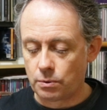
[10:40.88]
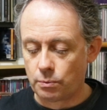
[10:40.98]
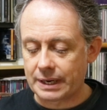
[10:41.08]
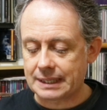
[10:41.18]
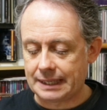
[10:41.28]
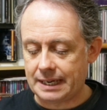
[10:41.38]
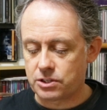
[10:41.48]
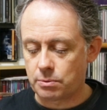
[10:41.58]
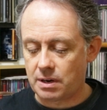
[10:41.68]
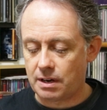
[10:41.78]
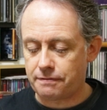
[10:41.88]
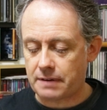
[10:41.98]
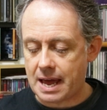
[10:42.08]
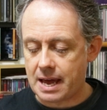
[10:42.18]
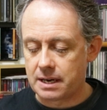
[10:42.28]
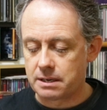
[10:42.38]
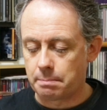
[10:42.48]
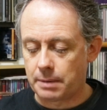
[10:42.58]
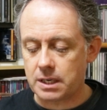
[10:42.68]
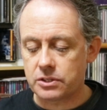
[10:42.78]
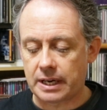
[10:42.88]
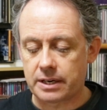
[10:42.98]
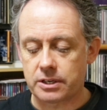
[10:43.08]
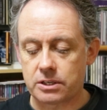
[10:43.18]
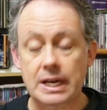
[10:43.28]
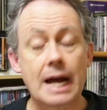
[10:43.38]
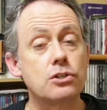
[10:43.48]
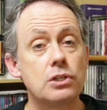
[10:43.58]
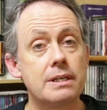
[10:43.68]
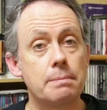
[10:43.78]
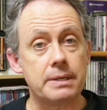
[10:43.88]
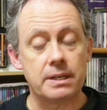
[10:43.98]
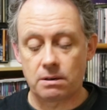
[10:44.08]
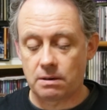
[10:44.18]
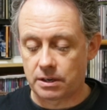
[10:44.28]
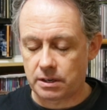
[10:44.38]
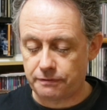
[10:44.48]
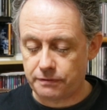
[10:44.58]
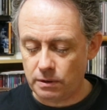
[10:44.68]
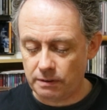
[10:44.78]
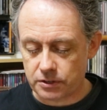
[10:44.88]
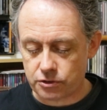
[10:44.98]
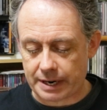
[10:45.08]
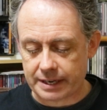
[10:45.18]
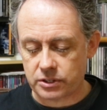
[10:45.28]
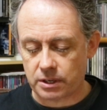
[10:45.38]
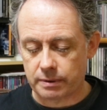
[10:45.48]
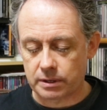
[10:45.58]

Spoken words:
Rick Lazaroff, and Mark Santers actually appear on a few of the tracks here,